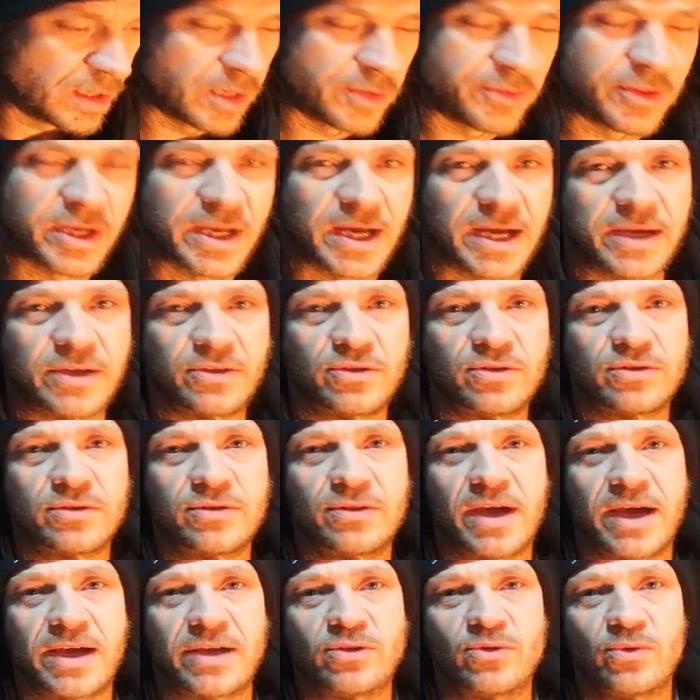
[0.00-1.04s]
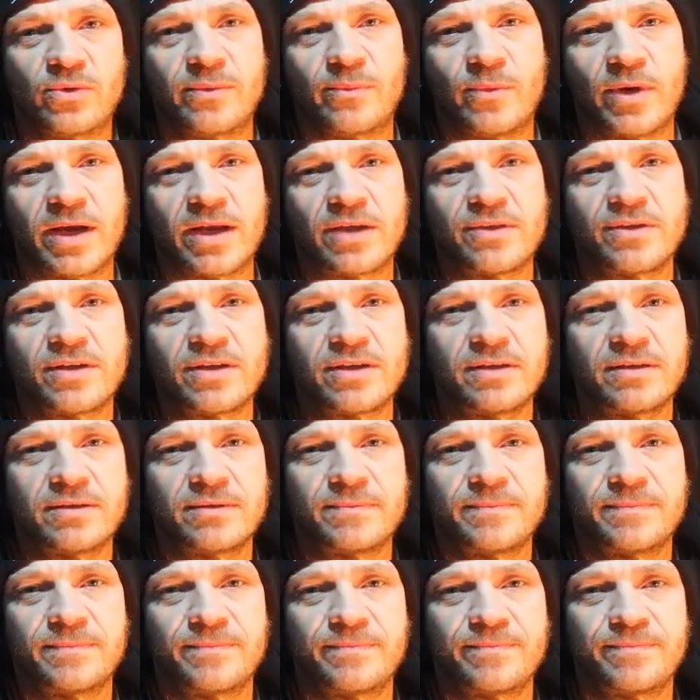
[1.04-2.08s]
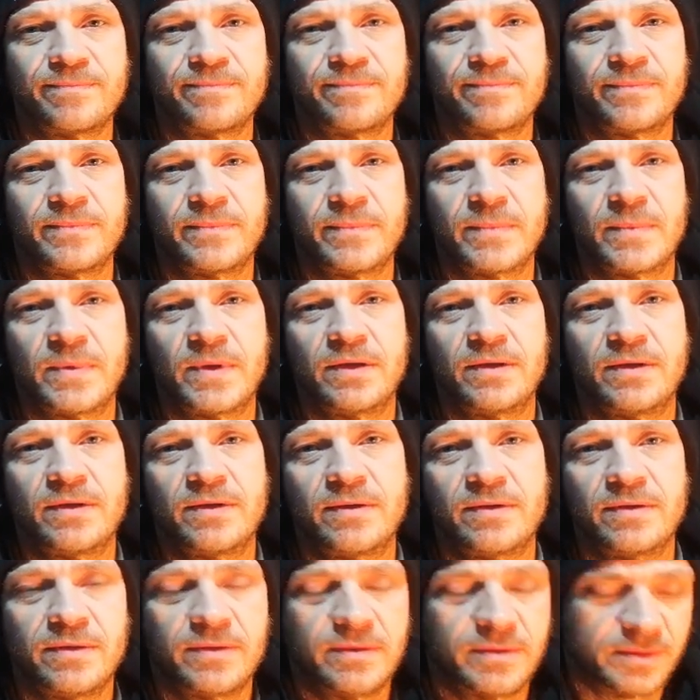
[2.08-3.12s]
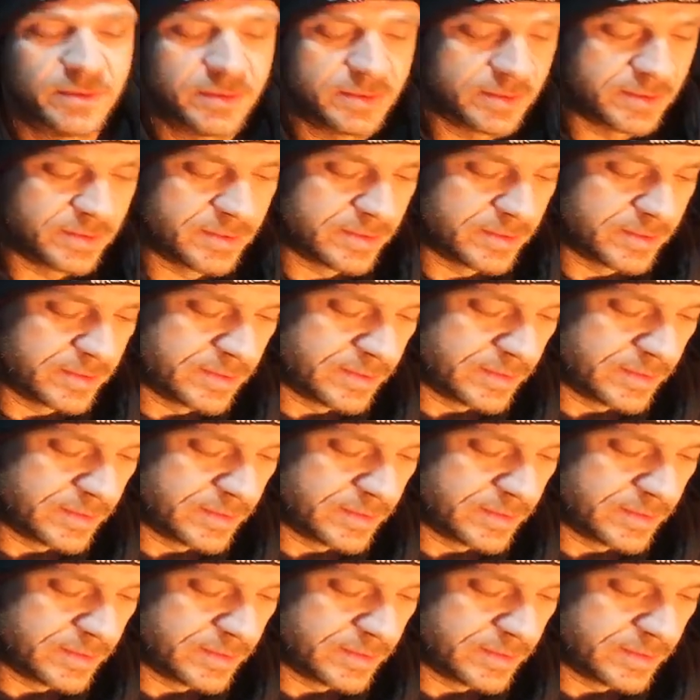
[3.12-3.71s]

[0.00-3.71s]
I think I could I could do him well. I think. Maybe.